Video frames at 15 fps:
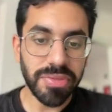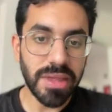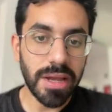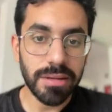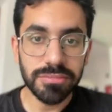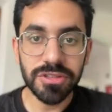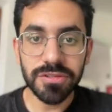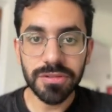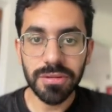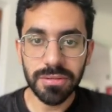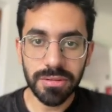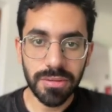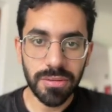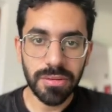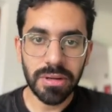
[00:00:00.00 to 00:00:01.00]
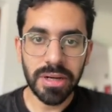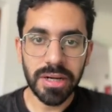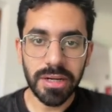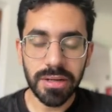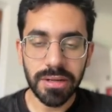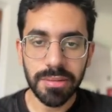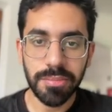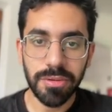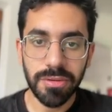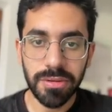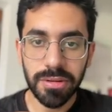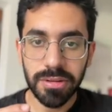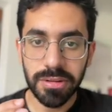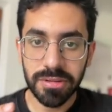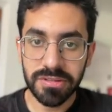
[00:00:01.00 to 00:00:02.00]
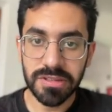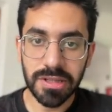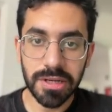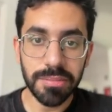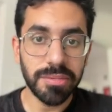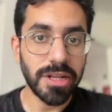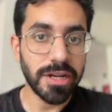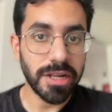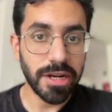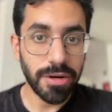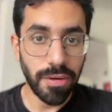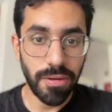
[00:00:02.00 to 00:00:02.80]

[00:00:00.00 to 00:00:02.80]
I'm just going to go ahead and upload a script that I'd